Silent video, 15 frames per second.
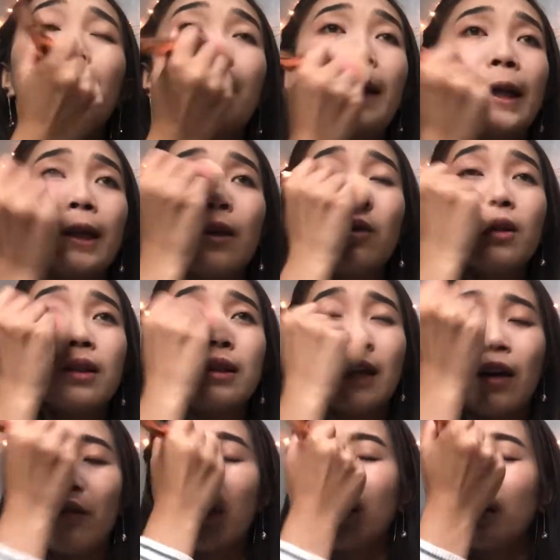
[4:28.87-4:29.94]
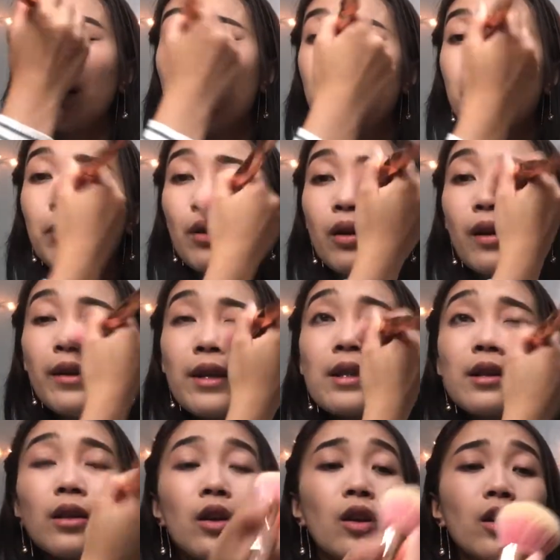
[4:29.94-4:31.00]
Like, you could definitely pull
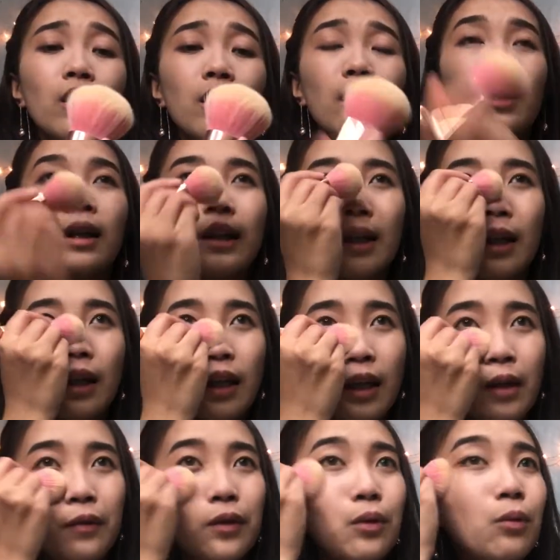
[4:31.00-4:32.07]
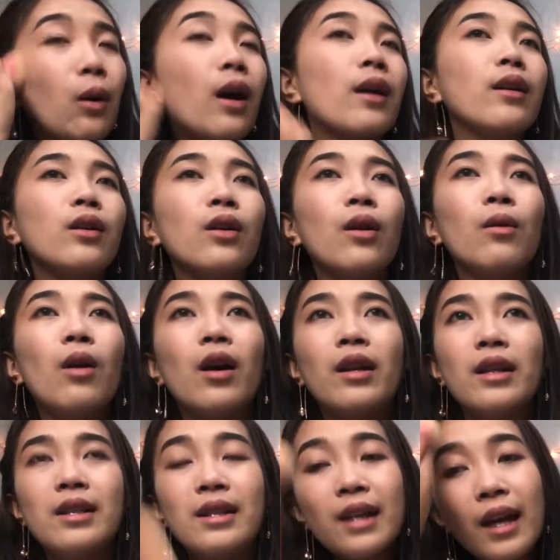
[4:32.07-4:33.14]
this look if you want to go on
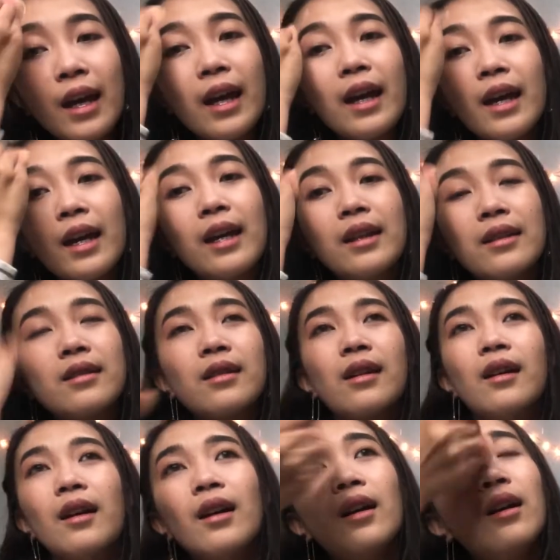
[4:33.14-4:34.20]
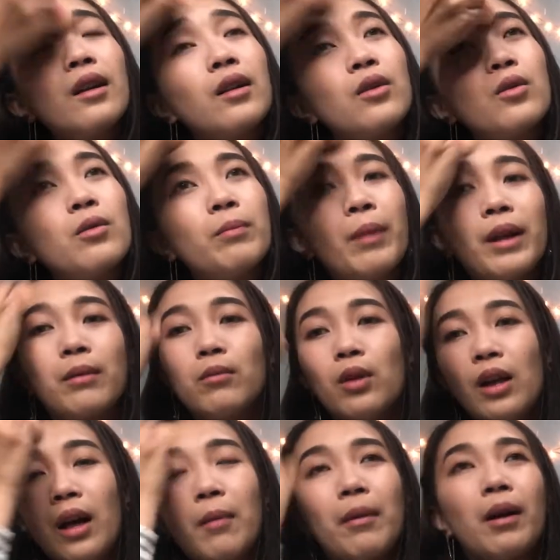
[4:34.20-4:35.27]
a date, kung bet mo
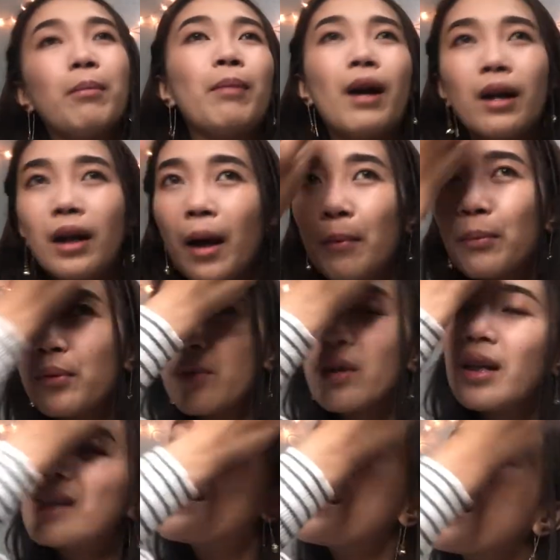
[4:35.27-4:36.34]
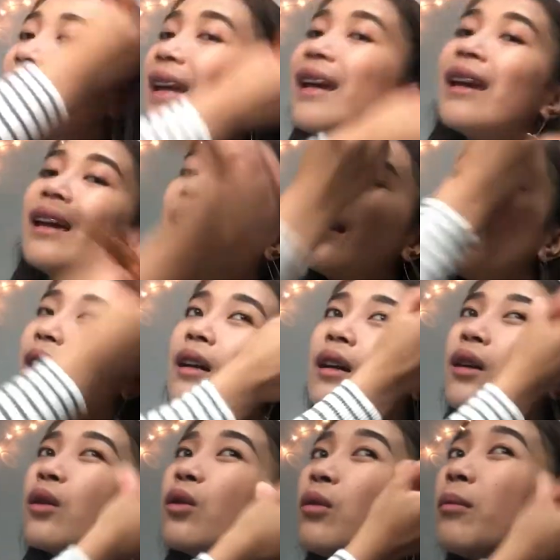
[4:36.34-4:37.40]
lang magpaka pretty,
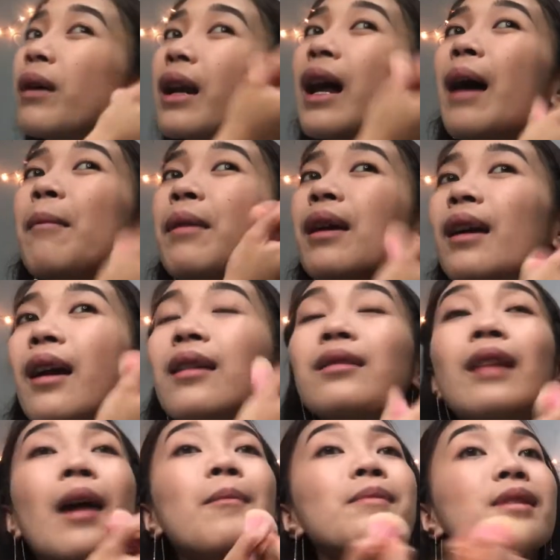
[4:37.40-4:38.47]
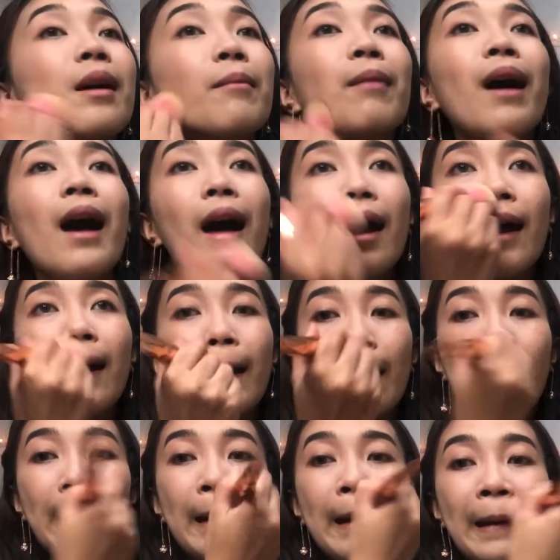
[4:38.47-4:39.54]
kung marami kang time sa
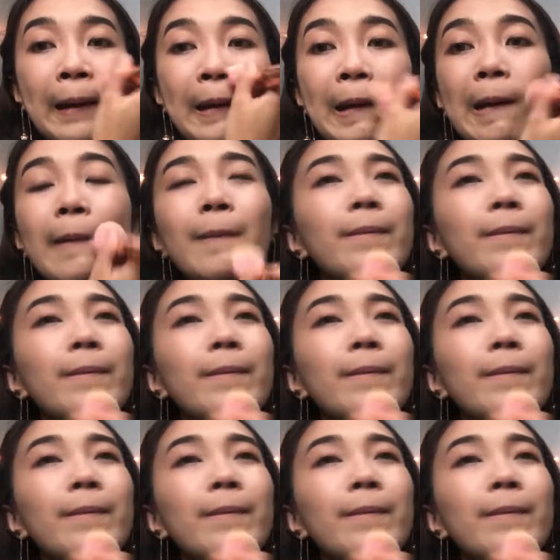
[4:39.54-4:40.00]
bahay.